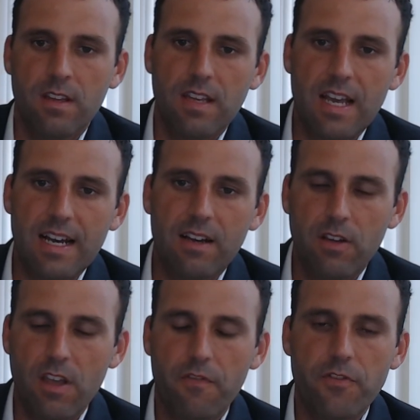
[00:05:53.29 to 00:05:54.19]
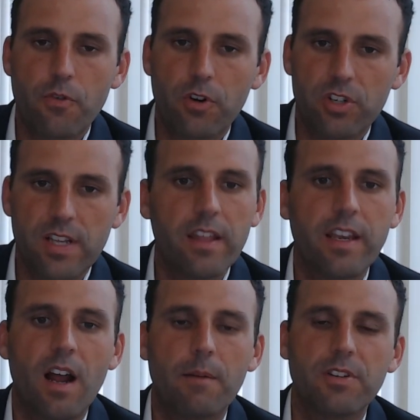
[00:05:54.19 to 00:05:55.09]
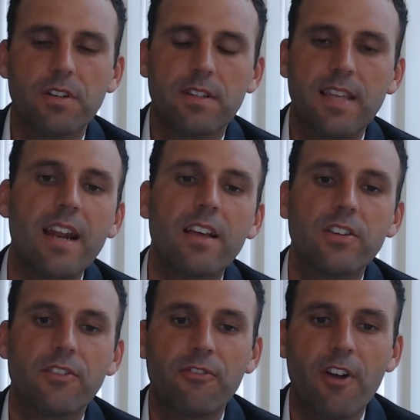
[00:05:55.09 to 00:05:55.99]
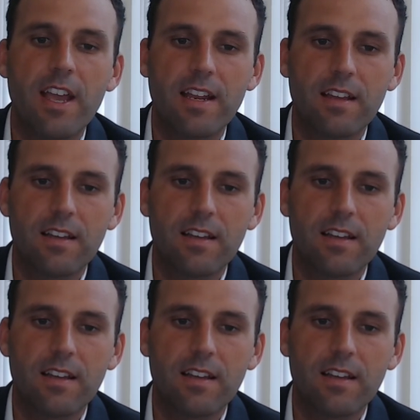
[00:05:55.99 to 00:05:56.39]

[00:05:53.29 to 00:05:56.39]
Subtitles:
If you are selling options, theta is your friend.